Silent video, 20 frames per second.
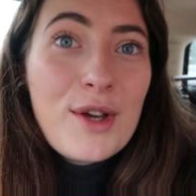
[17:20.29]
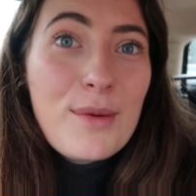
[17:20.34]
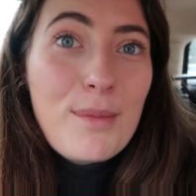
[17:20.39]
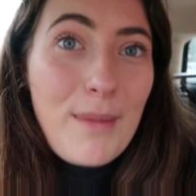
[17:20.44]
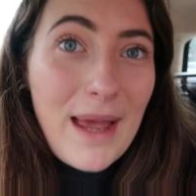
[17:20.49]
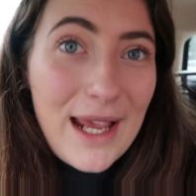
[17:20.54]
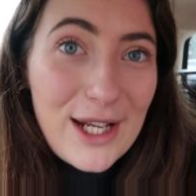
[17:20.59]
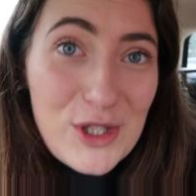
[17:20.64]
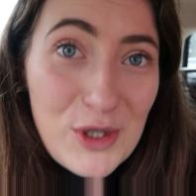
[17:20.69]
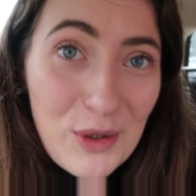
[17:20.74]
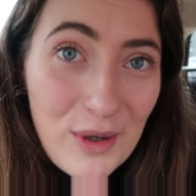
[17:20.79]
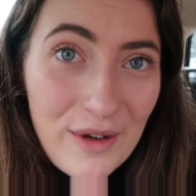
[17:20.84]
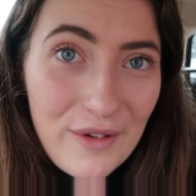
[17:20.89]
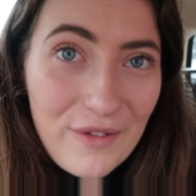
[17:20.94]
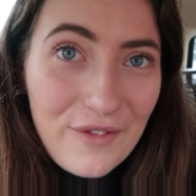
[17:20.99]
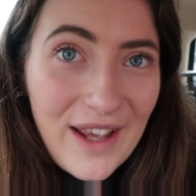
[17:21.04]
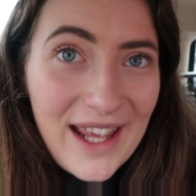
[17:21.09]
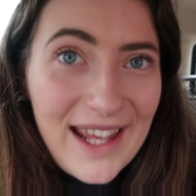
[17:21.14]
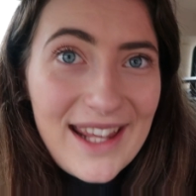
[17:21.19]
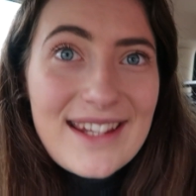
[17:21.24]
make sure it
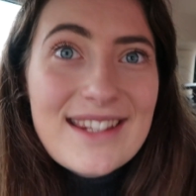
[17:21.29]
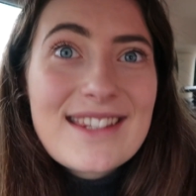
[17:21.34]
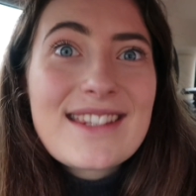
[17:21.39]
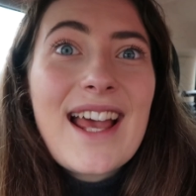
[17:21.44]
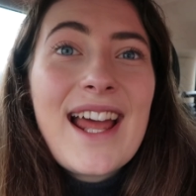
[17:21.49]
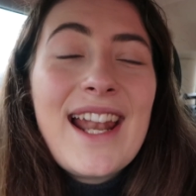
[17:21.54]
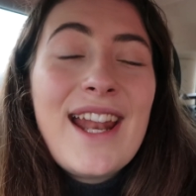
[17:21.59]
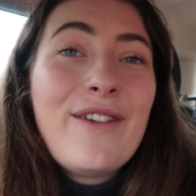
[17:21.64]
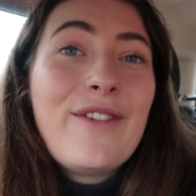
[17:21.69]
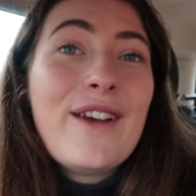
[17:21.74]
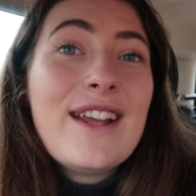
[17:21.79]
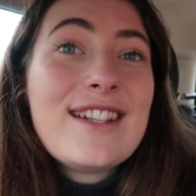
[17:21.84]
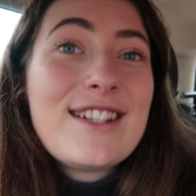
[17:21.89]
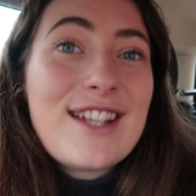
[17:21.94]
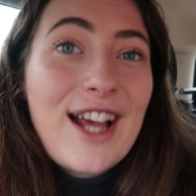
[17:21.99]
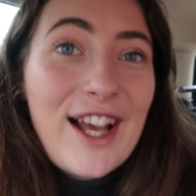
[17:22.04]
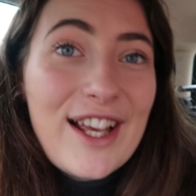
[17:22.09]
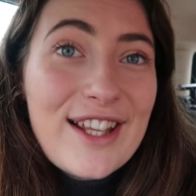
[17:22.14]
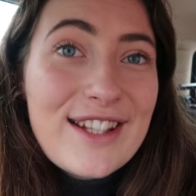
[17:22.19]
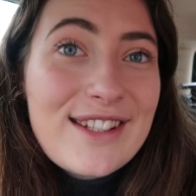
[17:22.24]
fits, and if it
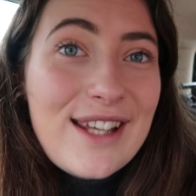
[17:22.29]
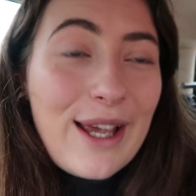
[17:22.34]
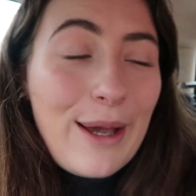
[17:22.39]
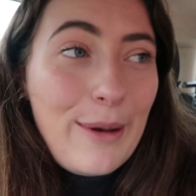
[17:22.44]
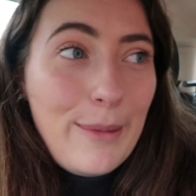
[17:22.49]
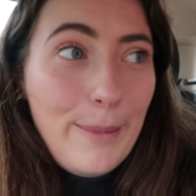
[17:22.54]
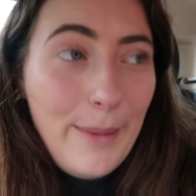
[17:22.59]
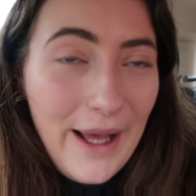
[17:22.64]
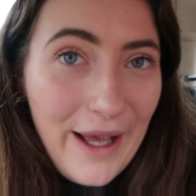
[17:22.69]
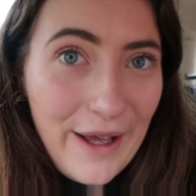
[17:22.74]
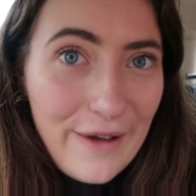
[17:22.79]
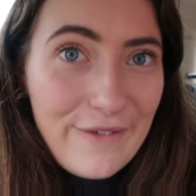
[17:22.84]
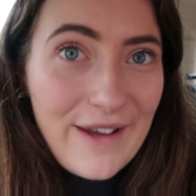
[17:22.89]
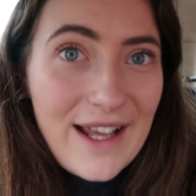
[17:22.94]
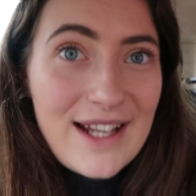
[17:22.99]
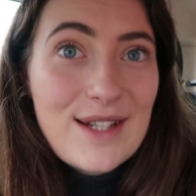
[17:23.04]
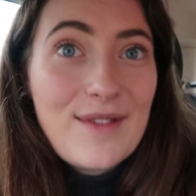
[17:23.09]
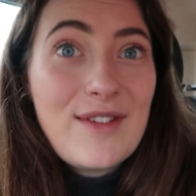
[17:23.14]
does, perfect.